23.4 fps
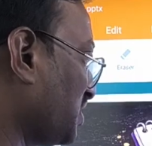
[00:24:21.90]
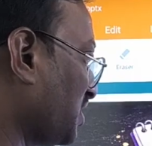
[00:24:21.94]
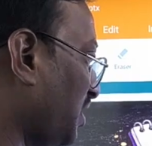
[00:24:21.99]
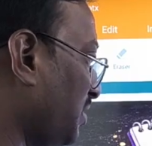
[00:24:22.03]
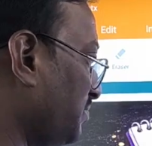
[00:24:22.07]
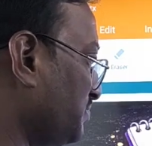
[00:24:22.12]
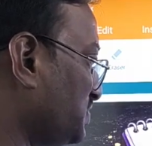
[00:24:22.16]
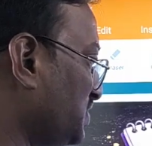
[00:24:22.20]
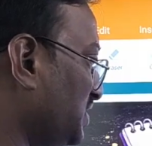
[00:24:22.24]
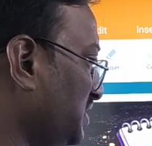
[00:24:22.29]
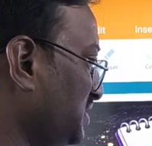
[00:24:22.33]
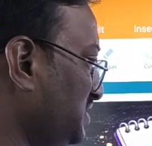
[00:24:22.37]

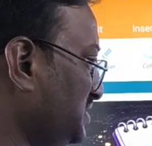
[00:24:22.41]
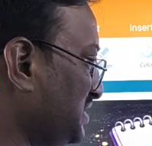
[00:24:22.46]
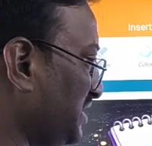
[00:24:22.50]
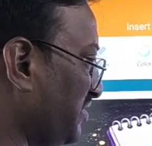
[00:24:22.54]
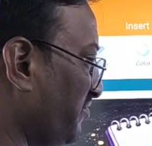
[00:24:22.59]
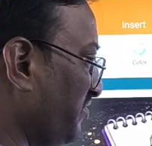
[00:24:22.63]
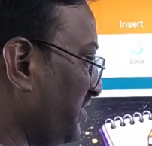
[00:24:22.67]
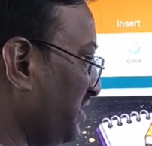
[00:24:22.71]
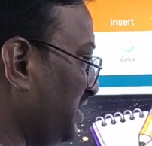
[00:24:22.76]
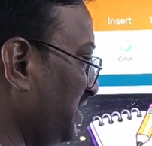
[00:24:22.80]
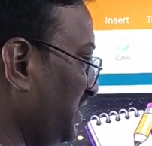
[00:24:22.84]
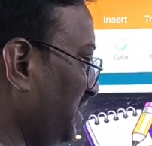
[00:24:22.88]
grams, that is
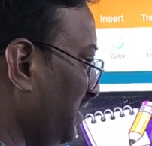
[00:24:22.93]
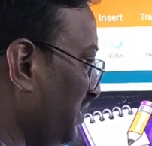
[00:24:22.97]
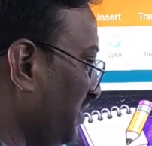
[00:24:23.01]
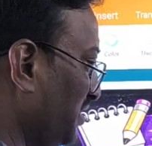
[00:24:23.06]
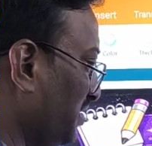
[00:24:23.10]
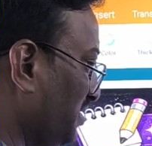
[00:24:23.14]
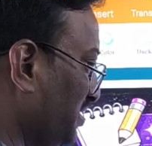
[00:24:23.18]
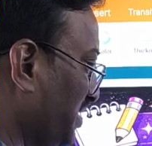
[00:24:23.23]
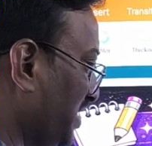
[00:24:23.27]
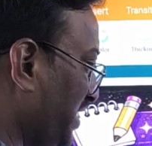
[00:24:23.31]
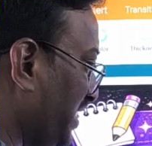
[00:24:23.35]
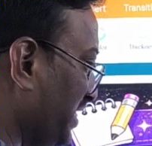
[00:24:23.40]

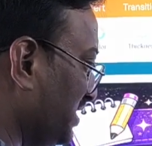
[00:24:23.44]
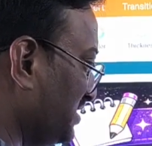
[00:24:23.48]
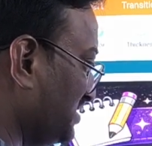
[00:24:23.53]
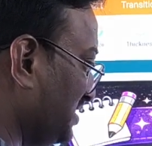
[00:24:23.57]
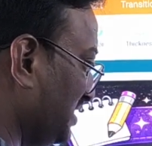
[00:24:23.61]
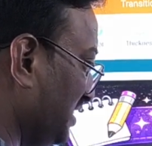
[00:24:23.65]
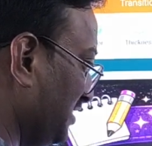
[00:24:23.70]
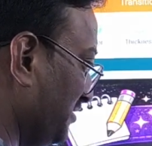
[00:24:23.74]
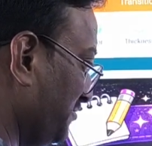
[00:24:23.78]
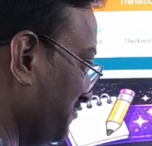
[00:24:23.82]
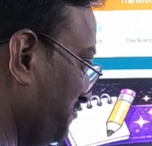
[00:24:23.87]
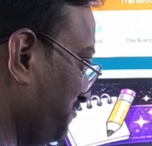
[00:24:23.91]
70
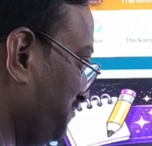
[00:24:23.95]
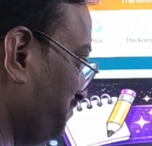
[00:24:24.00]
kg,